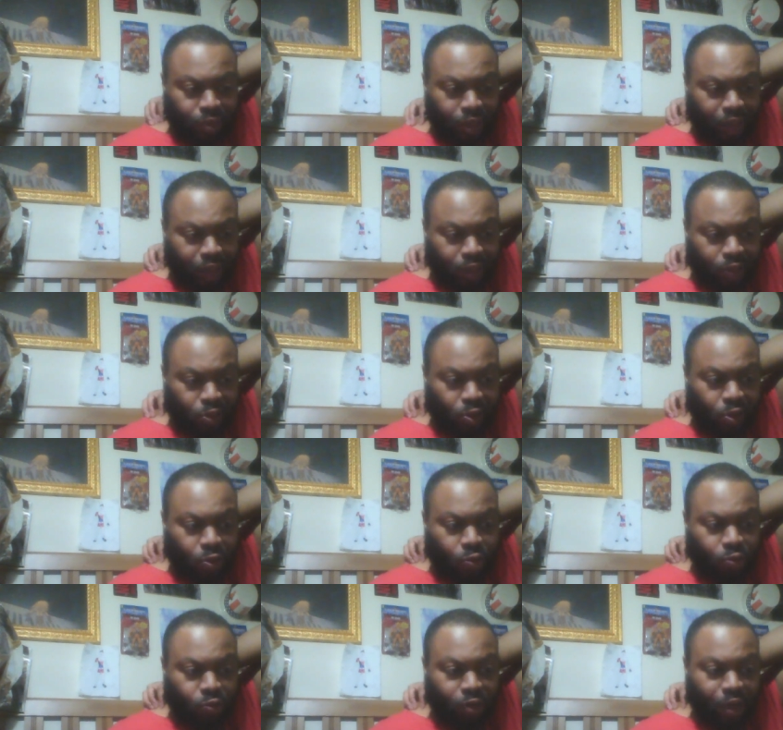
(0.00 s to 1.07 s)
and
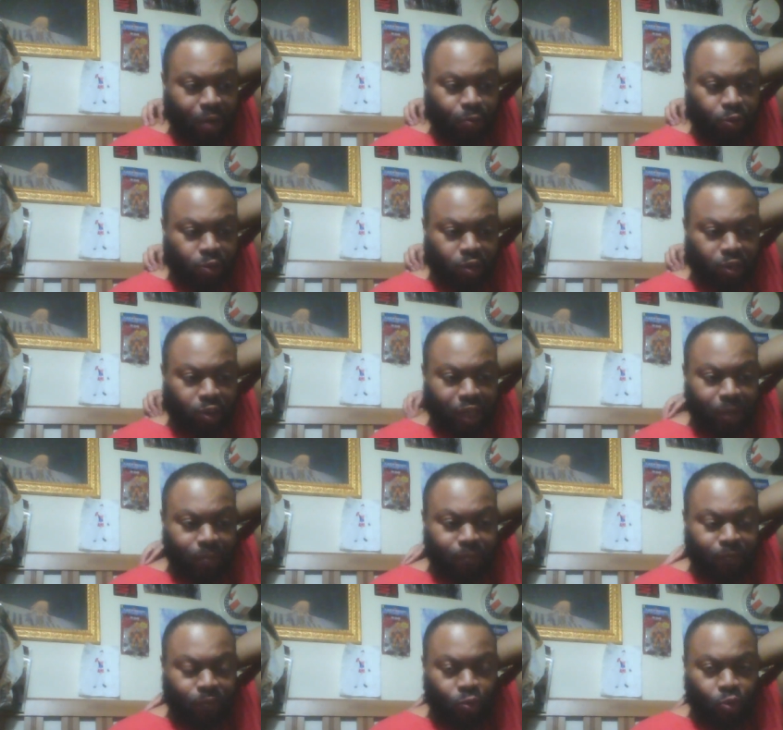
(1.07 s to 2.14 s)
so that was a
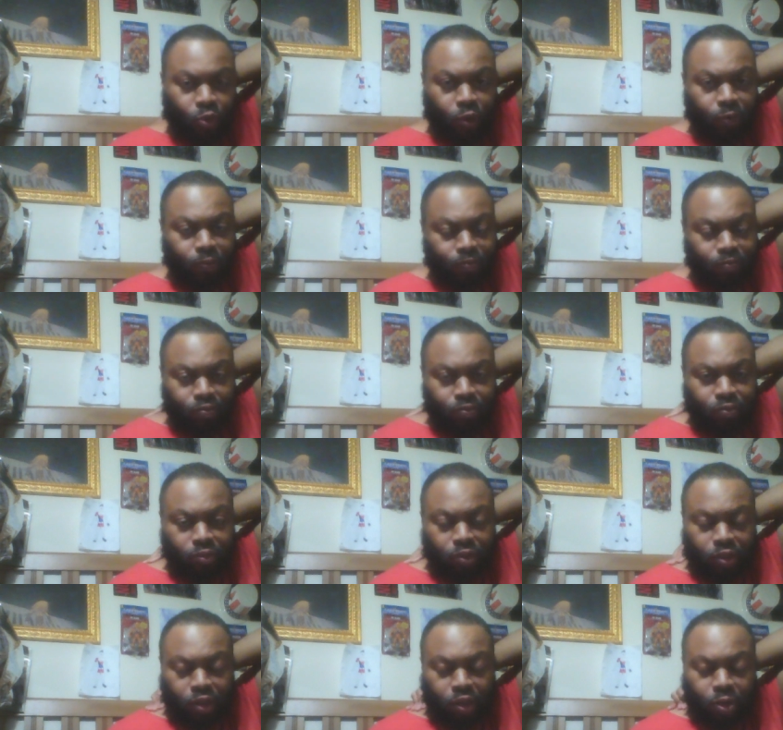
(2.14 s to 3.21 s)
theme for,
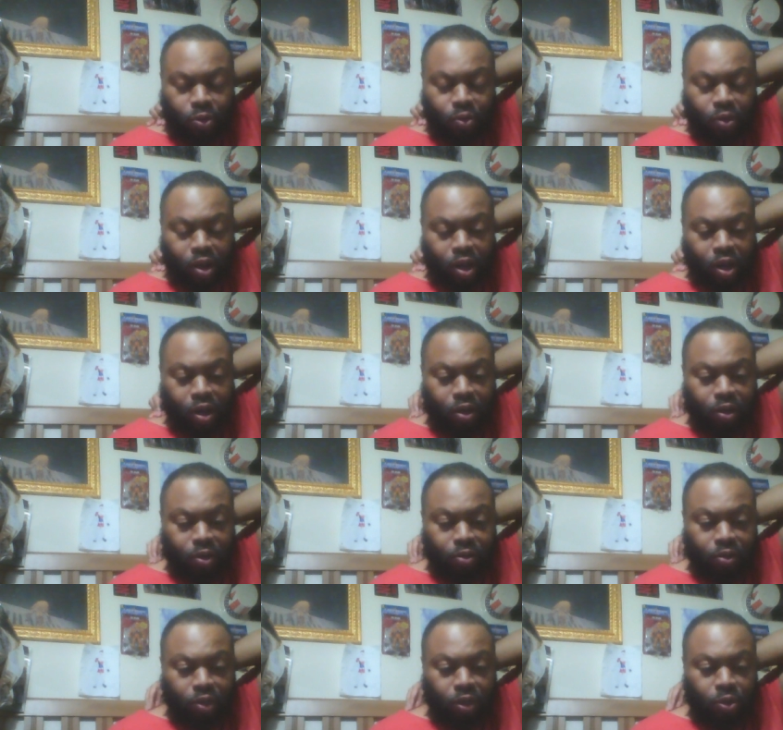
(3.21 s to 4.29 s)
you know,
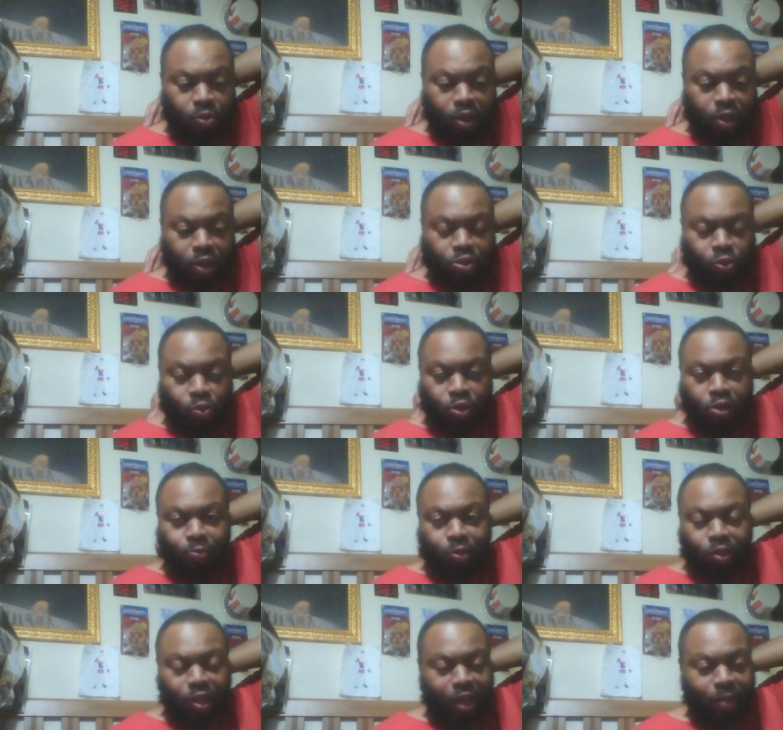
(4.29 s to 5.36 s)
that's the
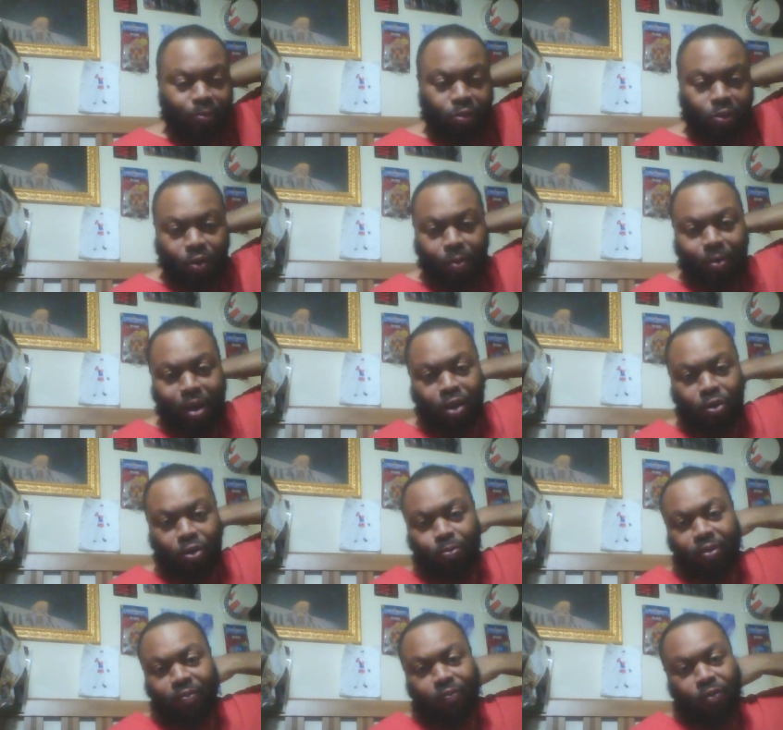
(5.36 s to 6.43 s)
Christmas theme. So I'm not gonna
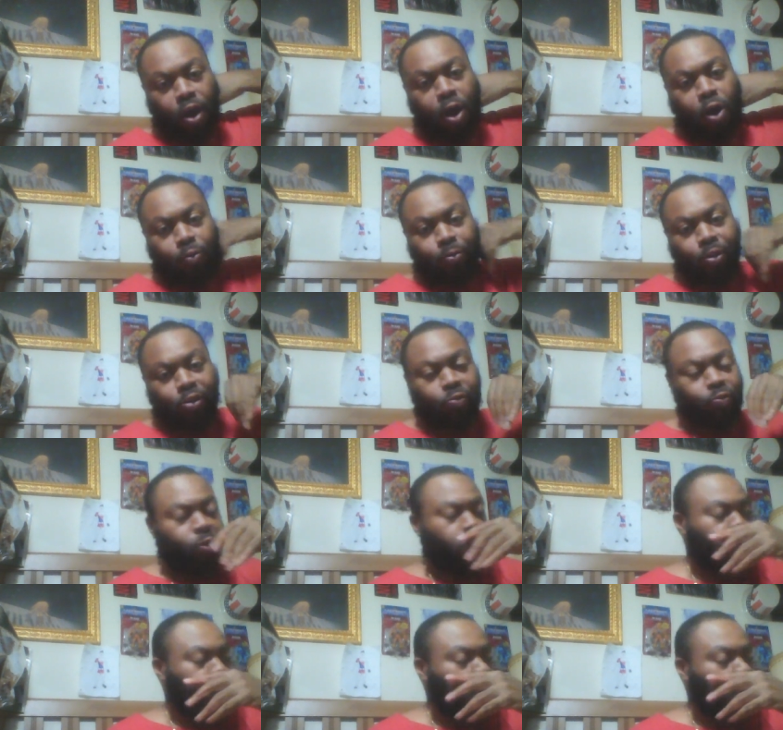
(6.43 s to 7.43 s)
put Vlogmas when I'm